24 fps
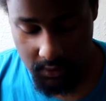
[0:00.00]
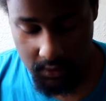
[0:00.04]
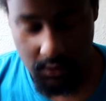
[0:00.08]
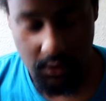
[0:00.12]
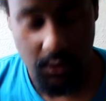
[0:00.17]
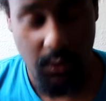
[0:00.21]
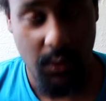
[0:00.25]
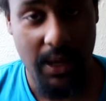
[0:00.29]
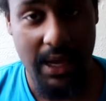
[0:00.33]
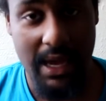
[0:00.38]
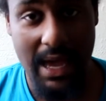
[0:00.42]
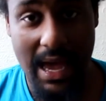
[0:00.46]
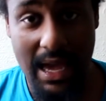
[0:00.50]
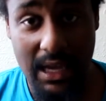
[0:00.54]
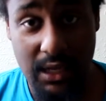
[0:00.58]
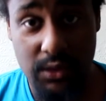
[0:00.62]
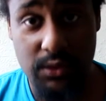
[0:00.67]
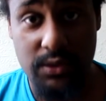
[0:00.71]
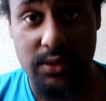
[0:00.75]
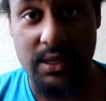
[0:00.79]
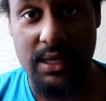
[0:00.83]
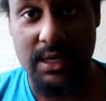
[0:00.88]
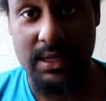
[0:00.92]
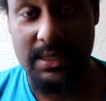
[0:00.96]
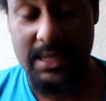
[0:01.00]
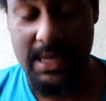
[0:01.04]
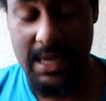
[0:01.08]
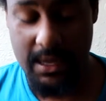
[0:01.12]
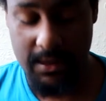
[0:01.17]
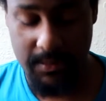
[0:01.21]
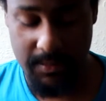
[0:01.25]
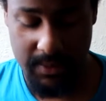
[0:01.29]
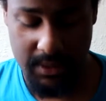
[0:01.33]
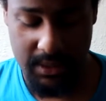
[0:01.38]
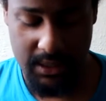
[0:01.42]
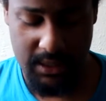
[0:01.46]
The way I use duct
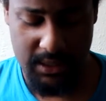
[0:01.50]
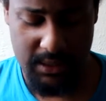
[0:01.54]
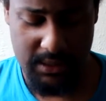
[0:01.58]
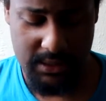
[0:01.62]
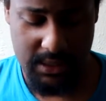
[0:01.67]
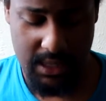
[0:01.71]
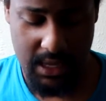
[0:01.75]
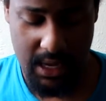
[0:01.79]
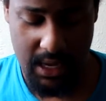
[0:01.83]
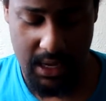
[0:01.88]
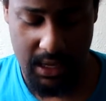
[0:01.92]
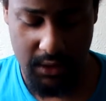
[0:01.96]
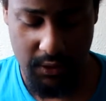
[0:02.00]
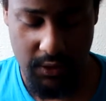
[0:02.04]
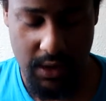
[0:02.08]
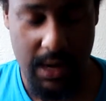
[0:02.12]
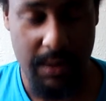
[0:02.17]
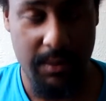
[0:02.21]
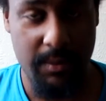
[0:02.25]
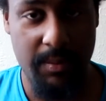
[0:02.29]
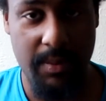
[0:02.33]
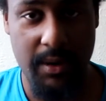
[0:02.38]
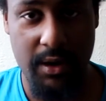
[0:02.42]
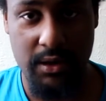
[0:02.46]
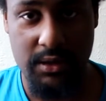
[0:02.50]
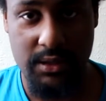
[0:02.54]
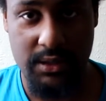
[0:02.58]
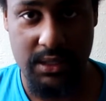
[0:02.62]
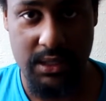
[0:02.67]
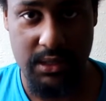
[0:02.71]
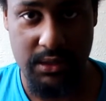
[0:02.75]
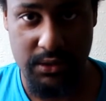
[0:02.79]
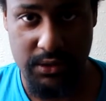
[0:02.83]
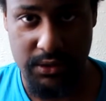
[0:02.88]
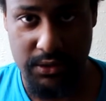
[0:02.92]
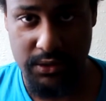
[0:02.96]
tape is I grab a pair of
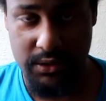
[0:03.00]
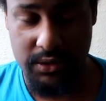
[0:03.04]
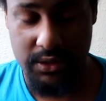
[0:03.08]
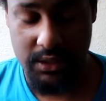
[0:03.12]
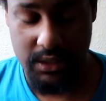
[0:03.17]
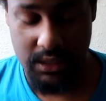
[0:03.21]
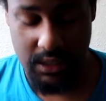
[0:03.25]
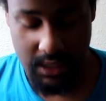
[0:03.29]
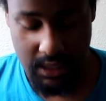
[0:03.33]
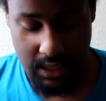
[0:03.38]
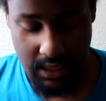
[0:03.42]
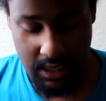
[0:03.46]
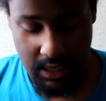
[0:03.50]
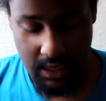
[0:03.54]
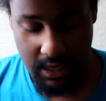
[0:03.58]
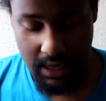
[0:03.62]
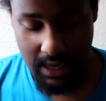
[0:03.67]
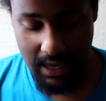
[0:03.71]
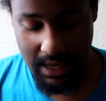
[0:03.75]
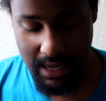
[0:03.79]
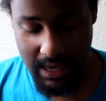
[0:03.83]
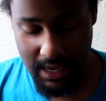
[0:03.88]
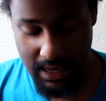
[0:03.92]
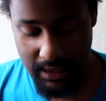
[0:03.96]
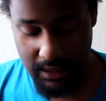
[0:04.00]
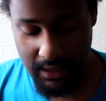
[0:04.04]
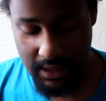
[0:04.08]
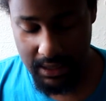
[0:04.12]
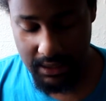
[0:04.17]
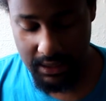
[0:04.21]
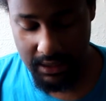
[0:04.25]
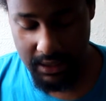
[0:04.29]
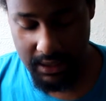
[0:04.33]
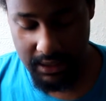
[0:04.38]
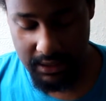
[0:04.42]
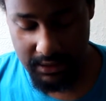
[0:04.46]
scissors and I
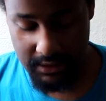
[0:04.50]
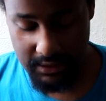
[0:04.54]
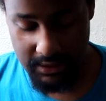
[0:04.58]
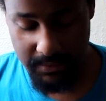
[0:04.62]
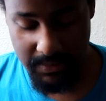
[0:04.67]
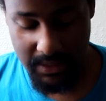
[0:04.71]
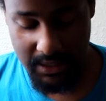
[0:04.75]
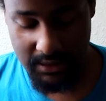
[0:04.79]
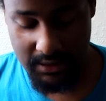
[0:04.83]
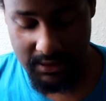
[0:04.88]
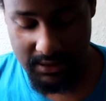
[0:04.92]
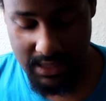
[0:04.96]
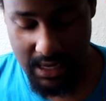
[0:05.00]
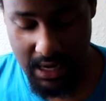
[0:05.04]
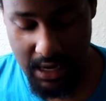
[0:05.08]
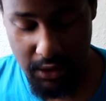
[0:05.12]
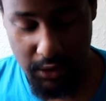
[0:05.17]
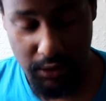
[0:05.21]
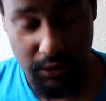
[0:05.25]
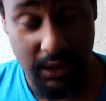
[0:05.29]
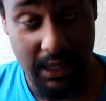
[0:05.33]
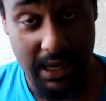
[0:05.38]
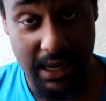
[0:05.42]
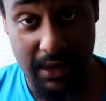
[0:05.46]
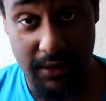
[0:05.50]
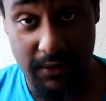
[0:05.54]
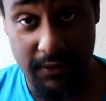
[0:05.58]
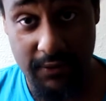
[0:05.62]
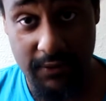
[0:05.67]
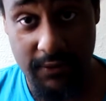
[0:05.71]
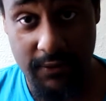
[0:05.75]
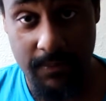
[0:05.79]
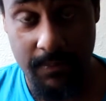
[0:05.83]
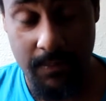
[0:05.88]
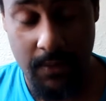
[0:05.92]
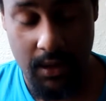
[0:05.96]
cut it to my desired
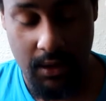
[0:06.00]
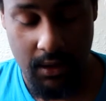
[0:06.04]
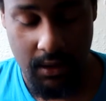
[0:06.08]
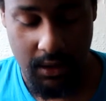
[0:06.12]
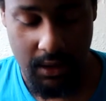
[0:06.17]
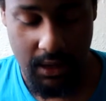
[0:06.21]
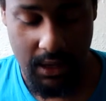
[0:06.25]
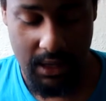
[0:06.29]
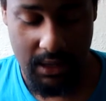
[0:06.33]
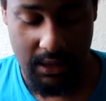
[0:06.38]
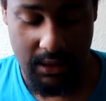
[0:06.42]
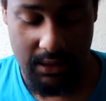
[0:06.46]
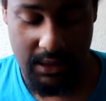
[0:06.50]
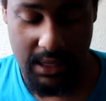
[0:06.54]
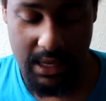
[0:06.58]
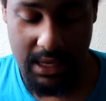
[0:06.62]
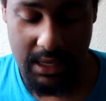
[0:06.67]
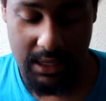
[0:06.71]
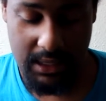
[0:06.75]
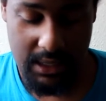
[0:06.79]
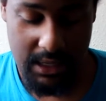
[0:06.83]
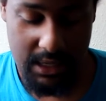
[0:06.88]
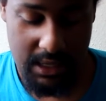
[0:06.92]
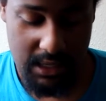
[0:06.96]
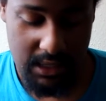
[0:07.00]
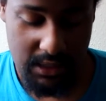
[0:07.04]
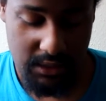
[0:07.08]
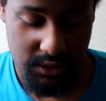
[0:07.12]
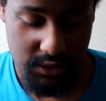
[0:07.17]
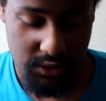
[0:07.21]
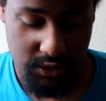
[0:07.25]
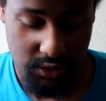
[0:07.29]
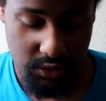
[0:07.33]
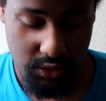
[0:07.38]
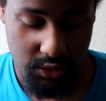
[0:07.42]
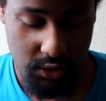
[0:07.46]
length, thing
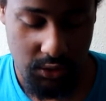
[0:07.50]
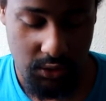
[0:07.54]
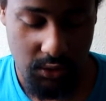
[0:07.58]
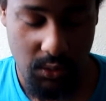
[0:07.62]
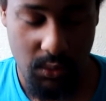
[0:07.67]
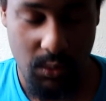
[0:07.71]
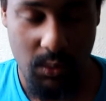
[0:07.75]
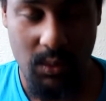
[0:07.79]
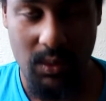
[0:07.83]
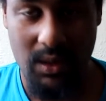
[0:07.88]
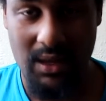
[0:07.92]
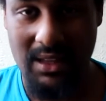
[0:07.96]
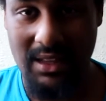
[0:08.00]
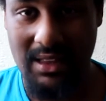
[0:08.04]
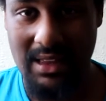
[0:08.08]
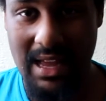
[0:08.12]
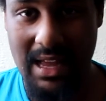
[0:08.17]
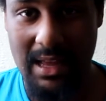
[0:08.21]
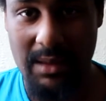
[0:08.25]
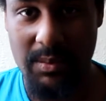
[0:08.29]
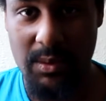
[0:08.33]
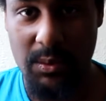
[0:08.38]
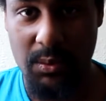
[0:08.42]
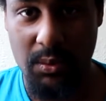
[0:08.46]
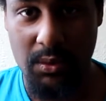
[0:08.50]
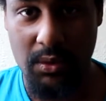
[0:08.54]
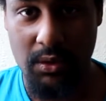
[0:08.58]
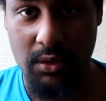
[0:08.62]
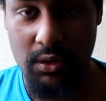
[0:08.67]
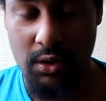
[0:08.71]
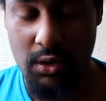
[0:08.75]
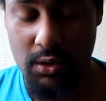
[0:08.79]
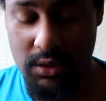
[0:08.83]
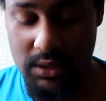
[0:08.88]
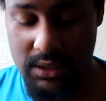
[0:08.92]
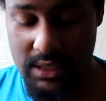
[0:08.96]
is, you don't want a lot of people to
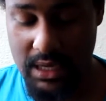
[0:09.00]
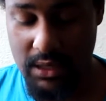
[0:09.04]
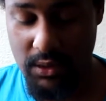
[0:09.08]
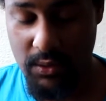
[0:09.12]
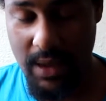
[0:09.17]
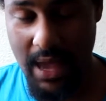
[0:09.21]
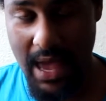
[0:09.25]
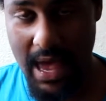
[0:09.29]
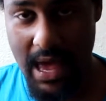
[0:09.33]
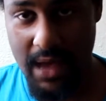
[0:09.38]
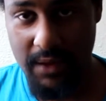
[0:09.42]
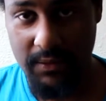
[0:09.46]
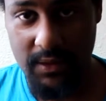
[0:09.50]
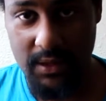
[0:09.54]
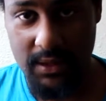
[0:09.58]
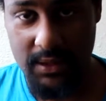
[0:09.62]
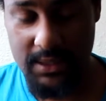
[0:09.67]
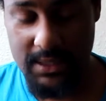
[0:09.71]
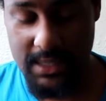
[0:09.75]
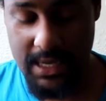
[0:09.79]
notice that you have duct